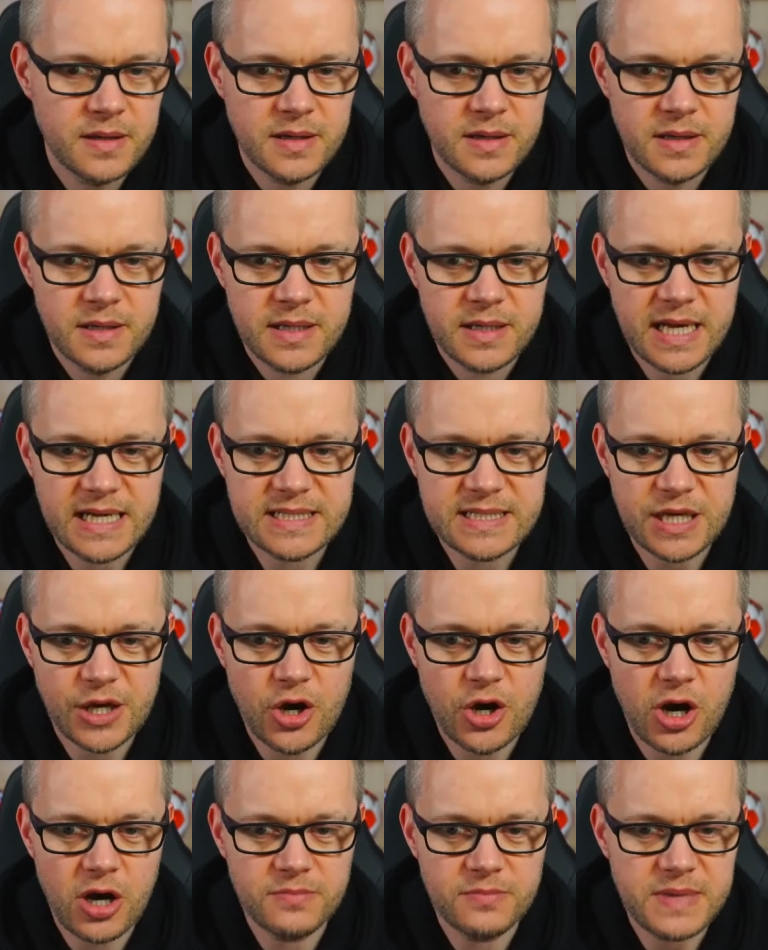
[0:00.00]
He needs to
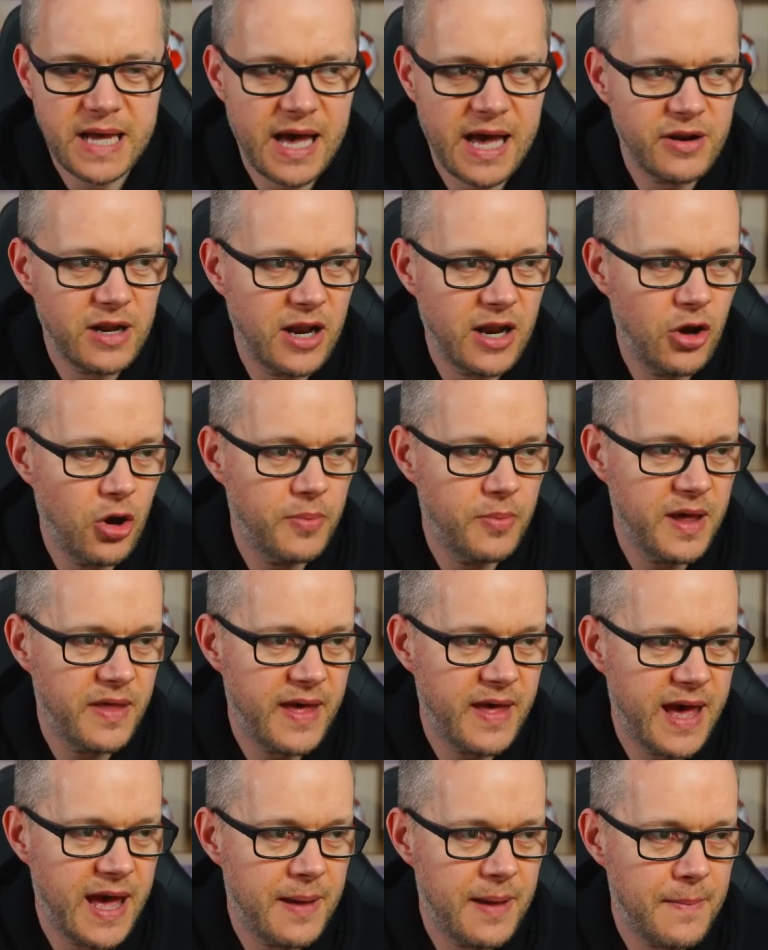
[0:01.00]
calm down a little bit
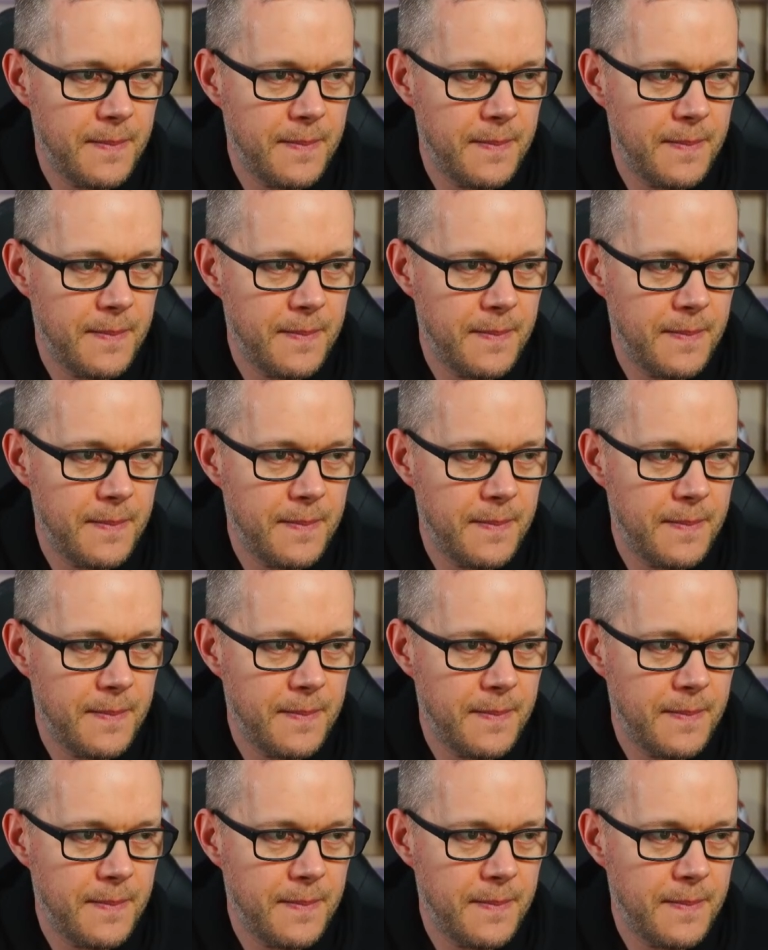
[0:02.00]
there.